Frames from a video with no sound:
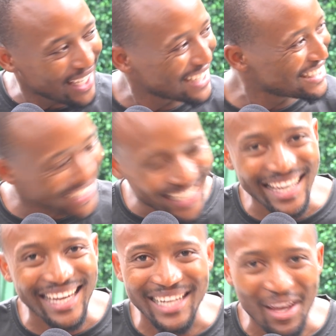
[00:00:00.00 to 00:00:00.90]
and
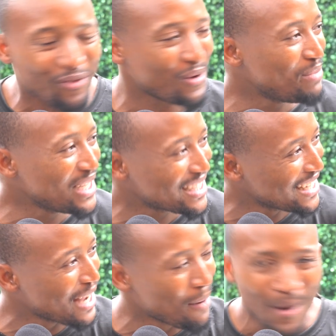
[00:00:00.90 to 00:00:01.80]
at FNB
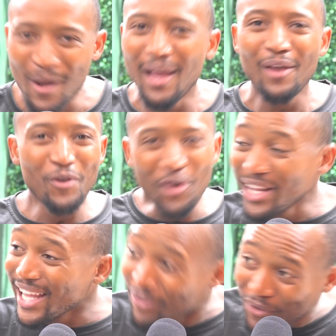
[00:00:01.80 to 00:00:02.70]
Stadium. You know
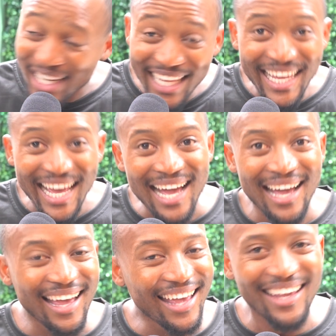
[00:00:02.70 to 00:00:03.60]
that feeling, ya
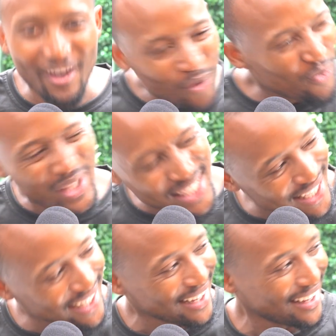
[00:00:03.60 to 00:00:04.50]

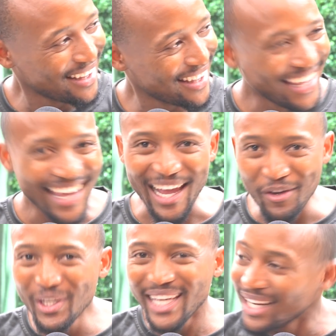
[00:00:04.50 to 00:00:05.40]
vuvuzela. And you
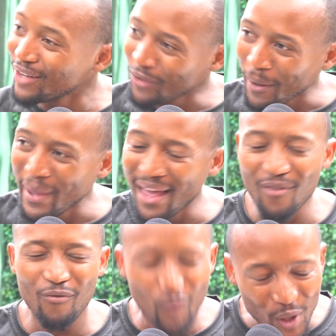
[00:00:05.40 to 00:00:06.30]
get it from a
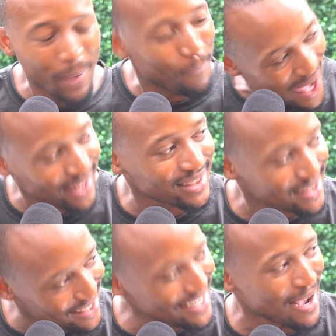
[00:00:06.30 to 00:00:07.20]
fully packed
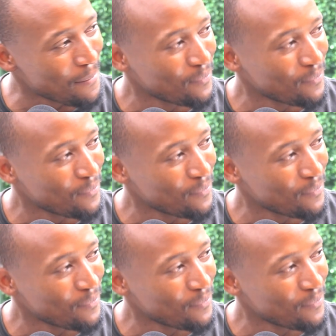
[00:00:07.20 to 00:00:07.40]
stadium.